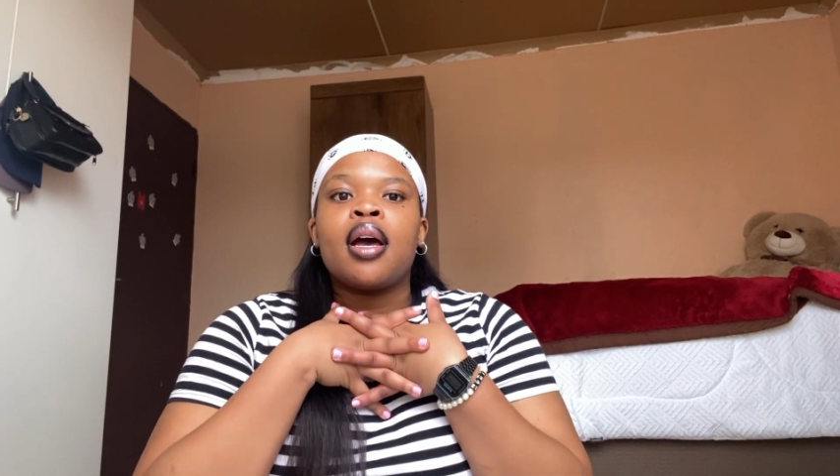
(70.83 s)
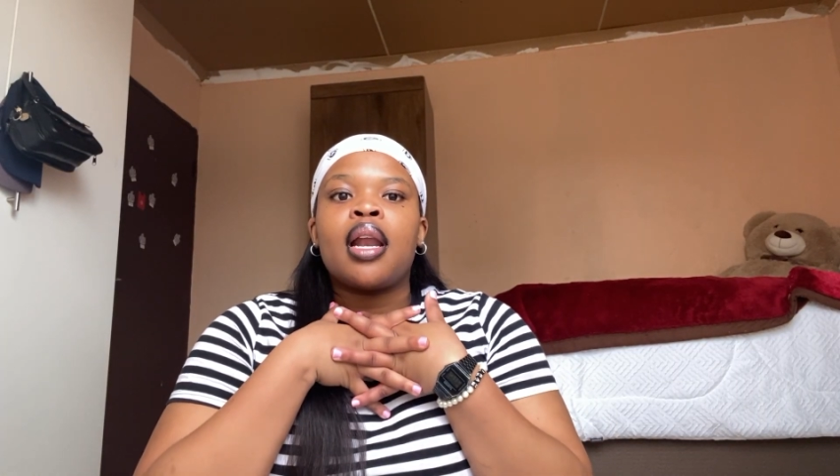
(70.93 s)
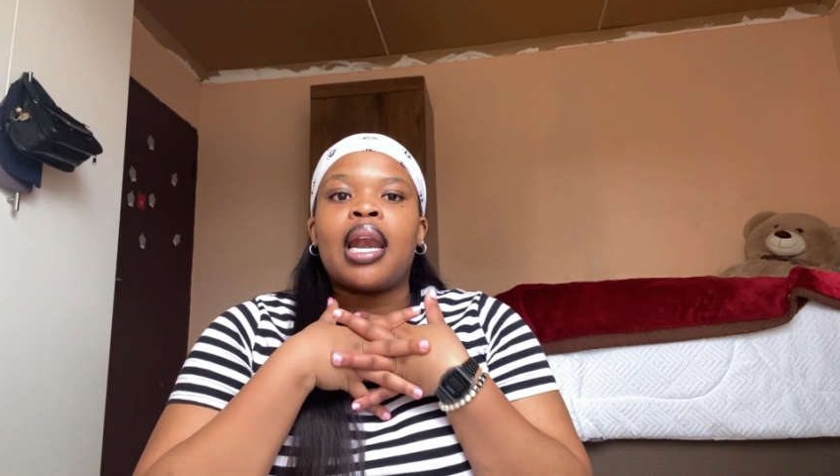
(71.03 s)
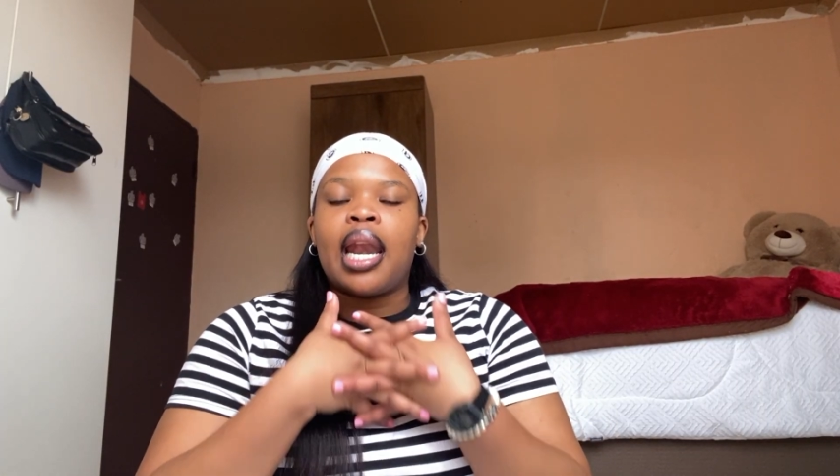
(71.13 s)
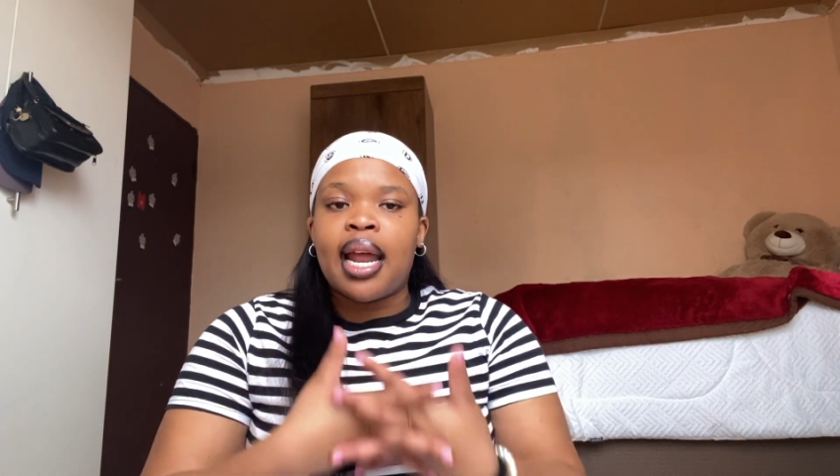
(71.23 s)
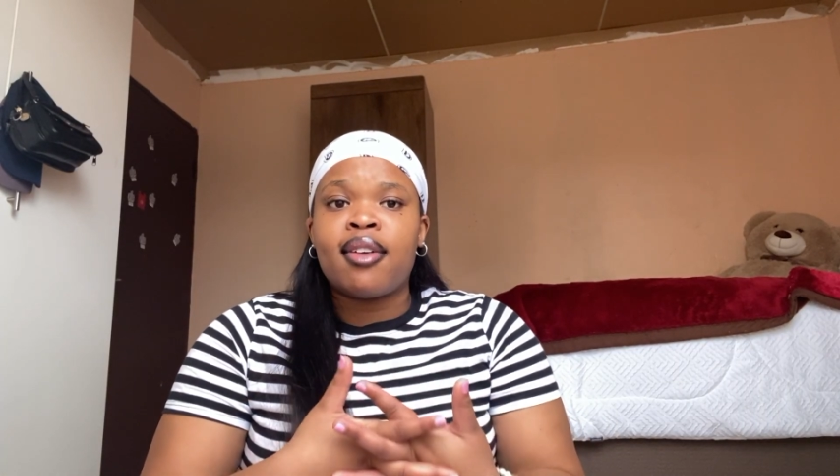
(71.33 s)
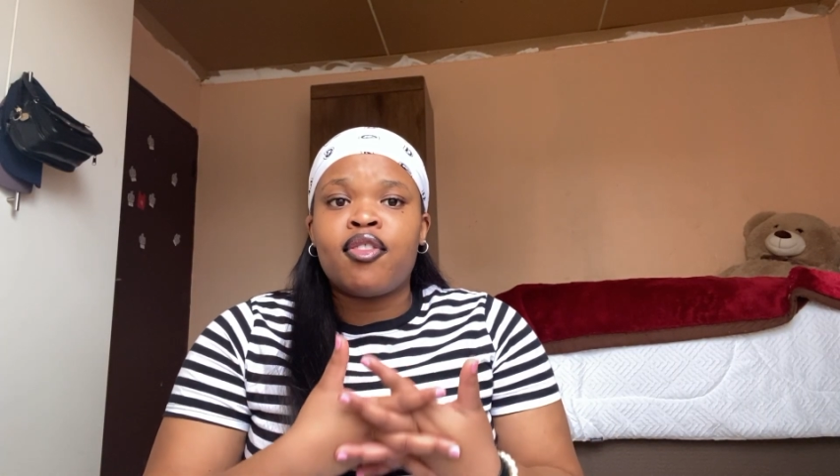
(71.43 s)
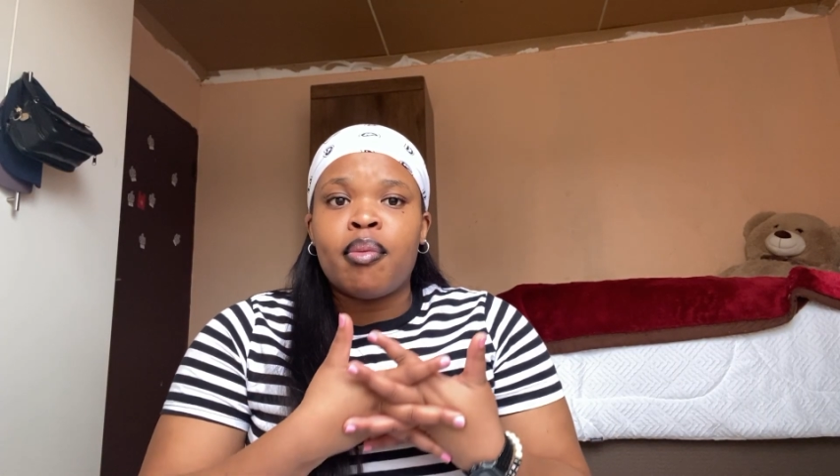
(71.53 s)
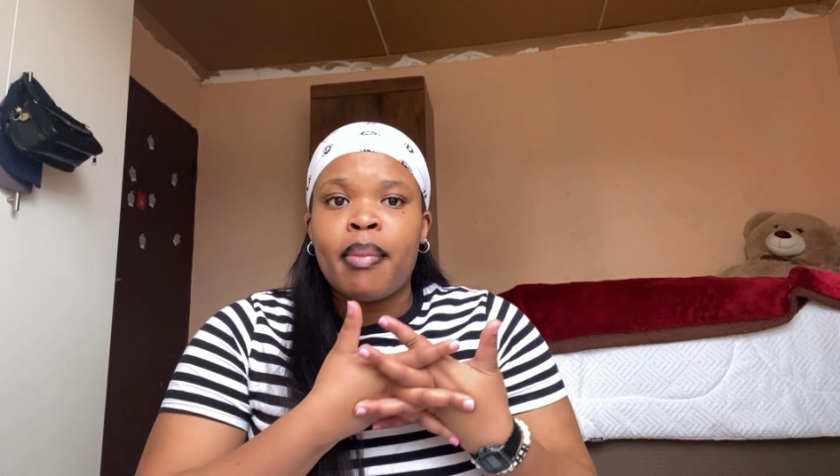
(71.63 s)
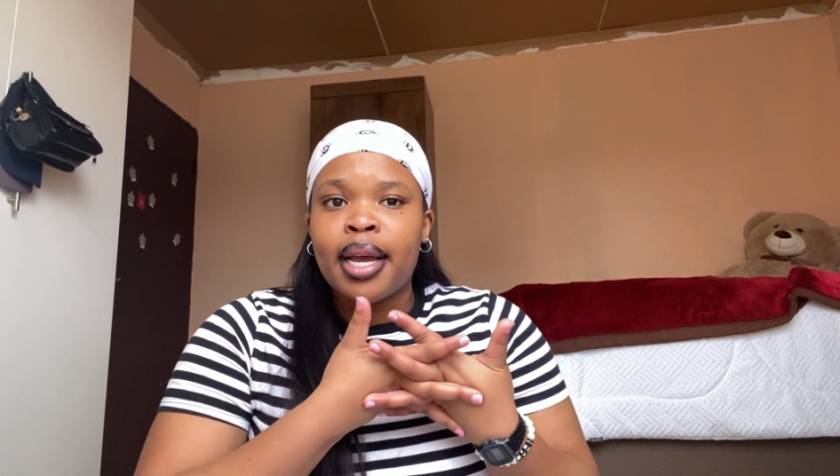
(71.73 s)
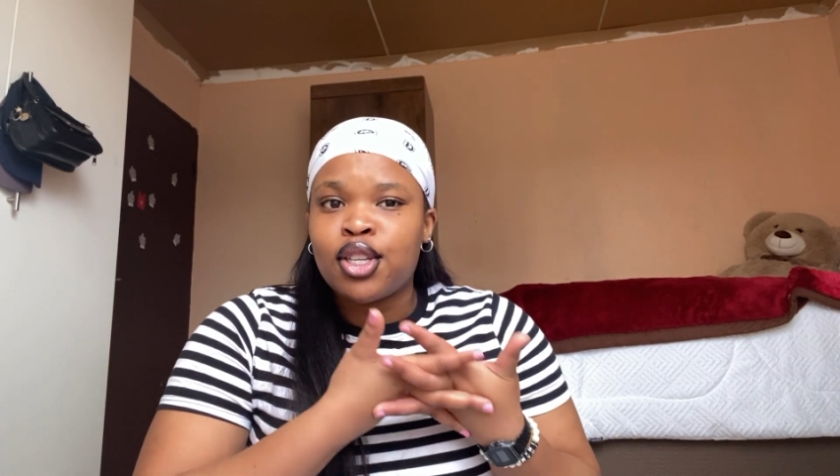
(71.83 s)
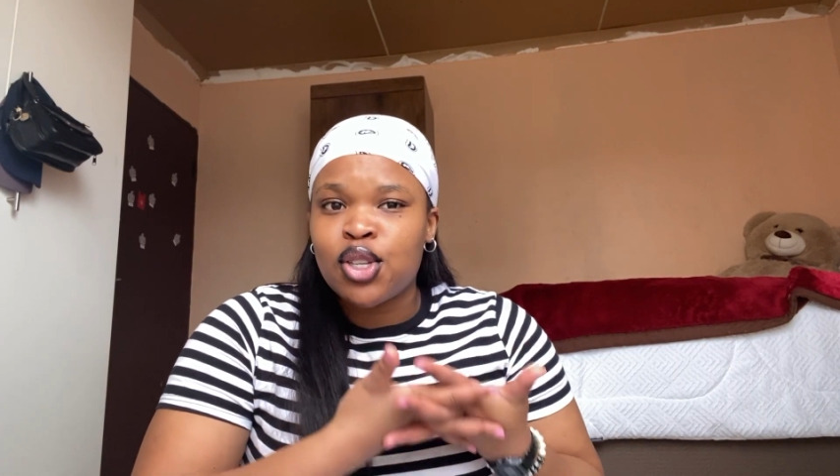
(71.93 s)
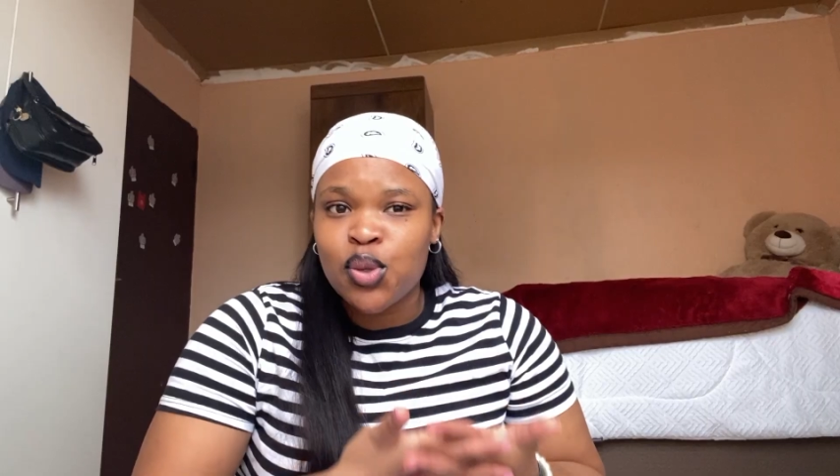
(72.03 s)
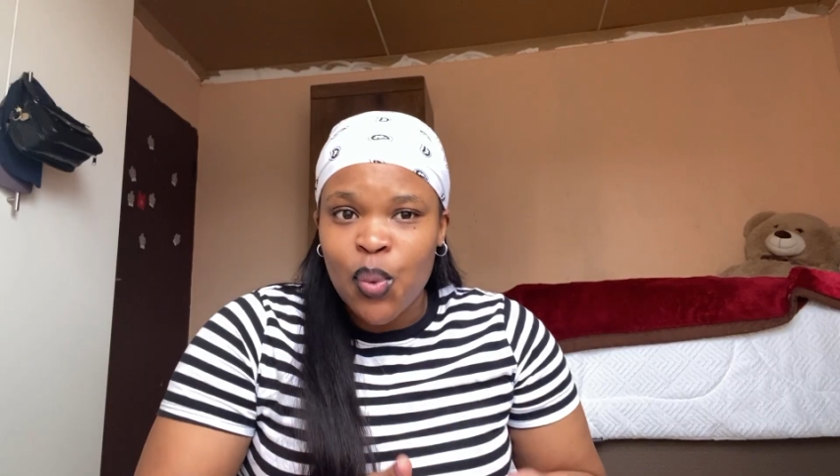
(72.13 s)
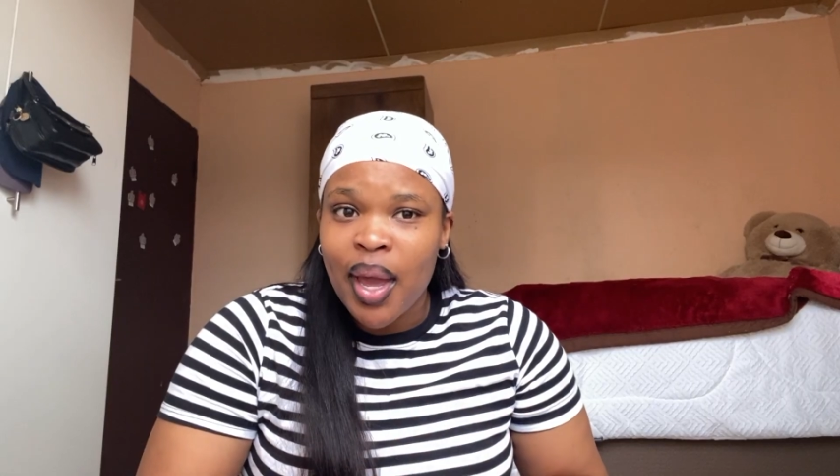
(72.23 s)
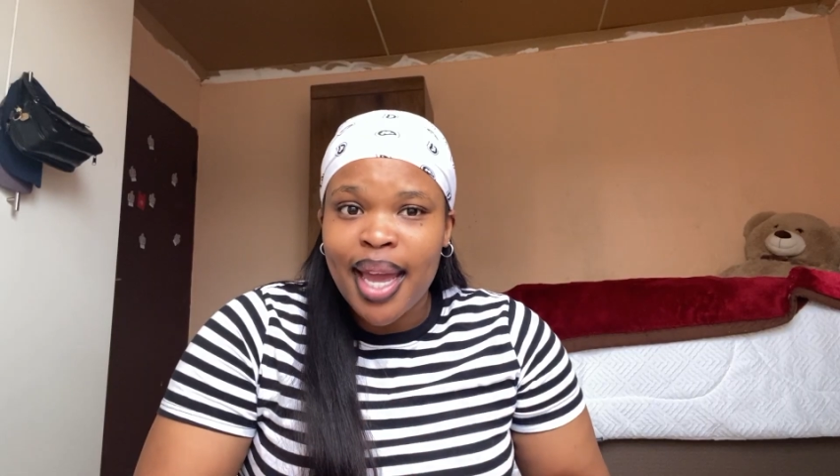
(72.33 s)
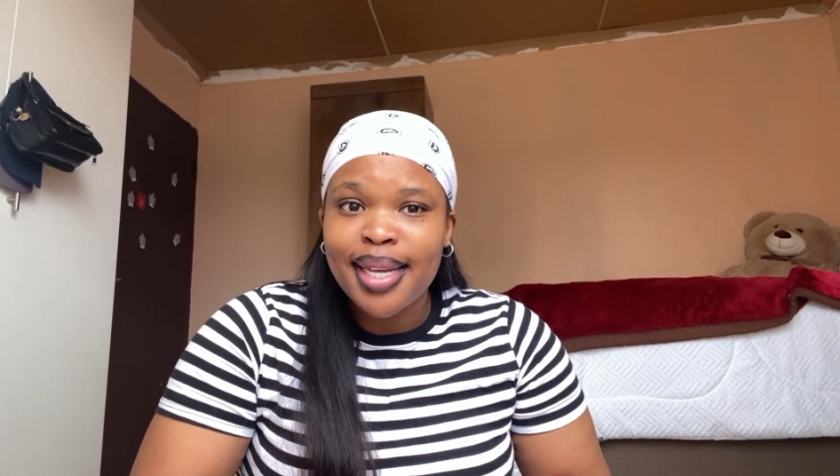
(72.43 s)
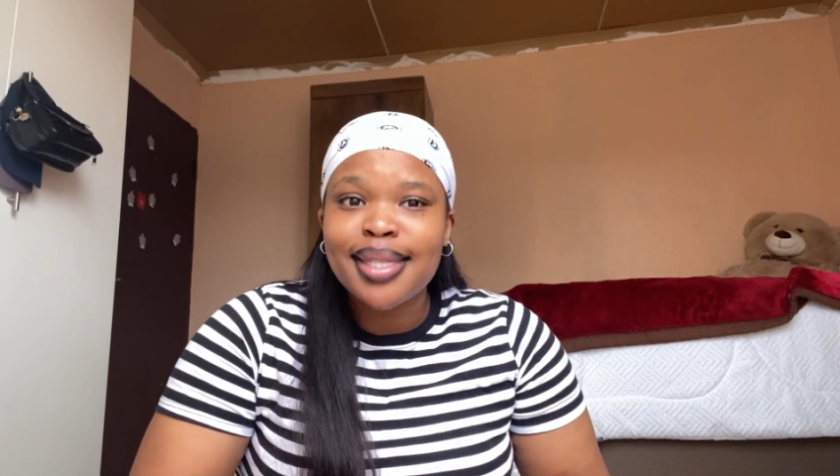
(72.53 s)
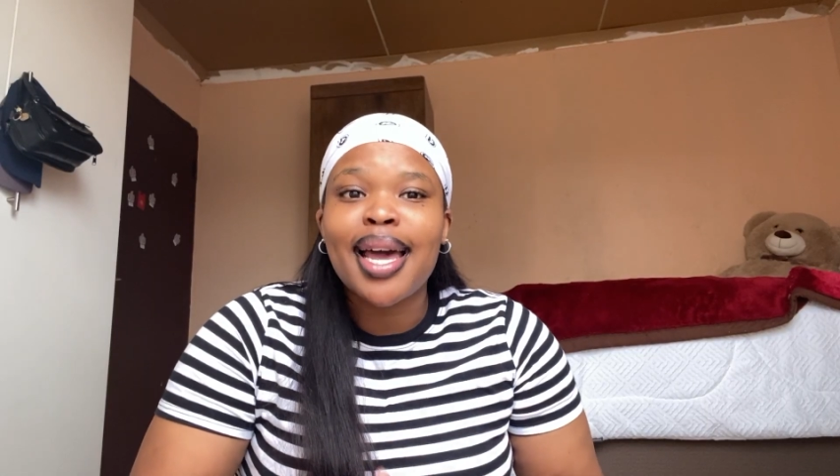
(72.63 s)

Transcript: love my sways,